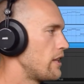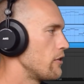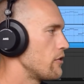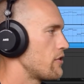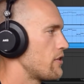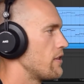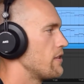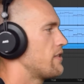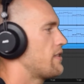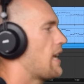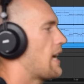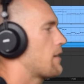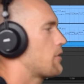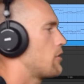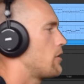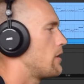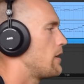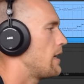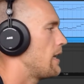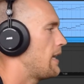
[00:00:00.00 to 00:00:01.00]
there's a
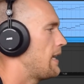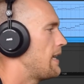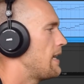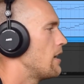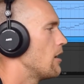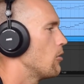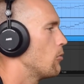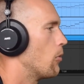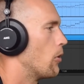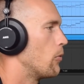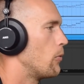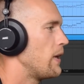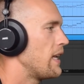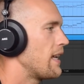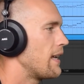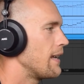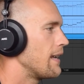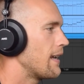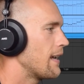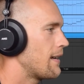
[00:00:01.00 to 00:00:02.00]
section here where we
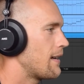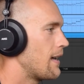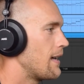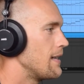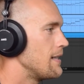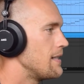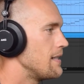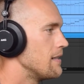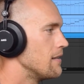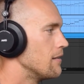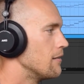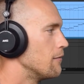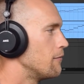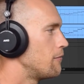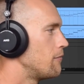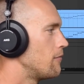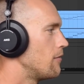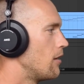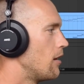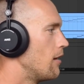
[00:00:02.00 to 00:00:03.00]
can get an idea
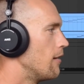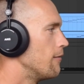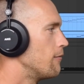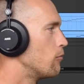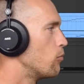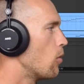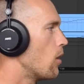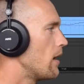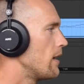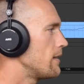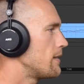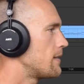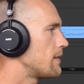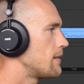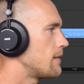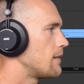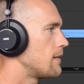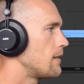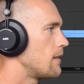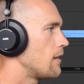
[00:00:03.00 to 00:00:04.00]
of what
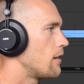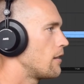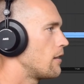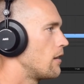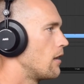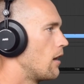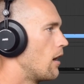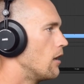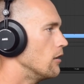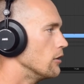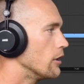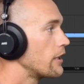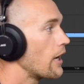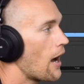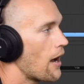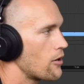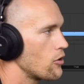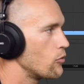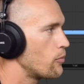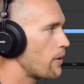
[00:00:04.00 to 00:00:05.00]
a
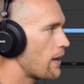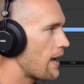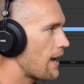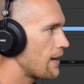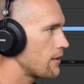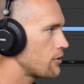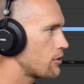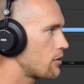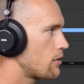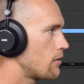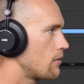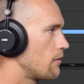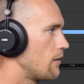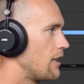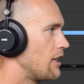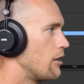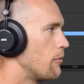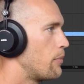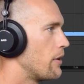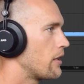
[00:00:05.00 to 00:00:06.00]
legato patch
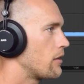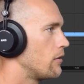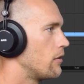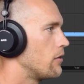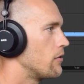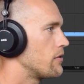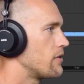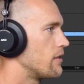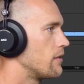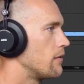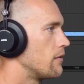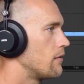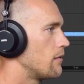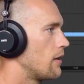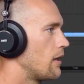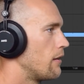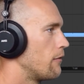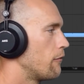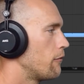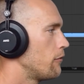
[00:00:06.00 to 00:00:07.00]
in the piccolos
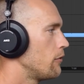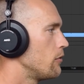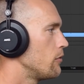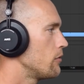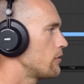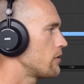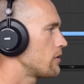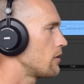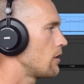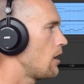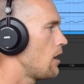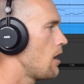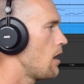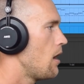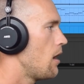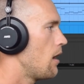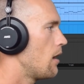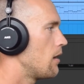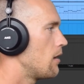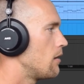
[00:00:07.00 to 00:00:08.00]
and flutes
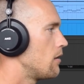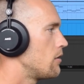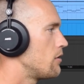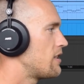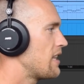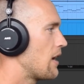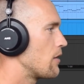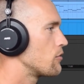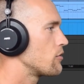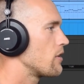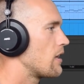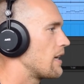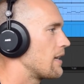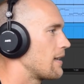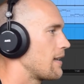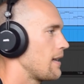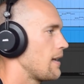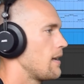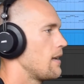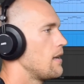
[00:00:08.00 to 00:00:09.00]
sounds
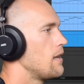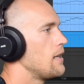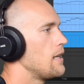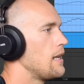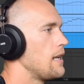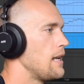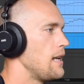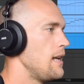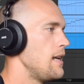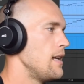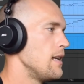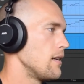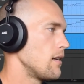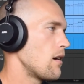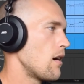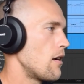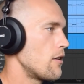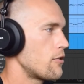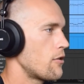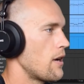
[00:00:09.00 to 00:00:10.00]
like, in
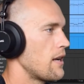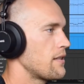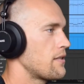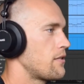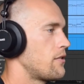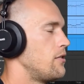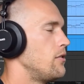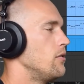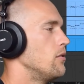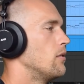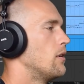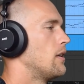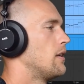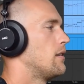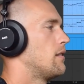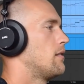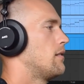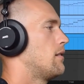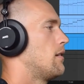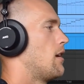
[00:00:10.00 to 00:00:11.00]
contrast to
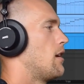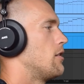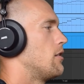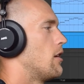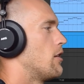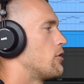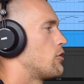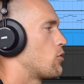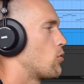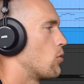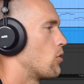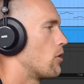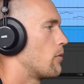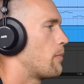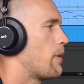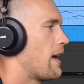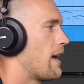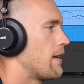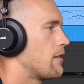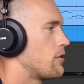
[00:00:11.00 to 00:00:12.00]
a shorter
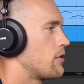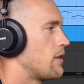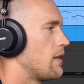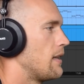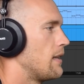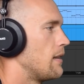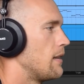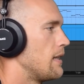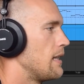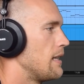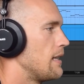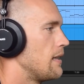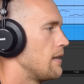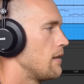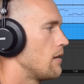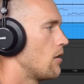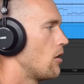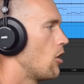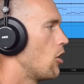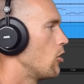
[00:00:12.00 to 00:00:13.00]
patch in
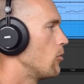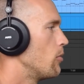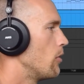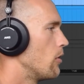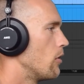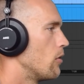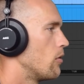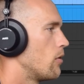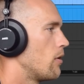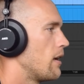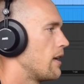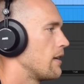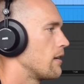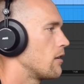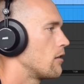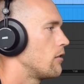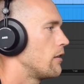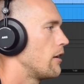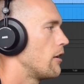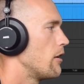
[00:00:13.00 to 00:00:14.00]
the oboe and
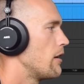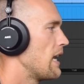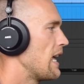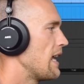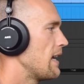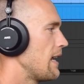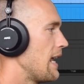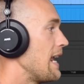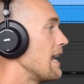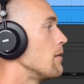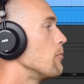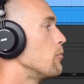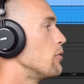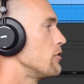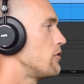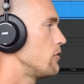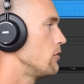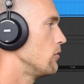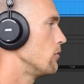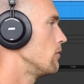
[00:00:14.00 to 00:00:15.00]
clarinet and
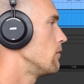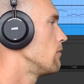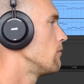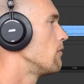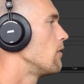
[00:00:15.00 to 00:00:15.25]
bassoon.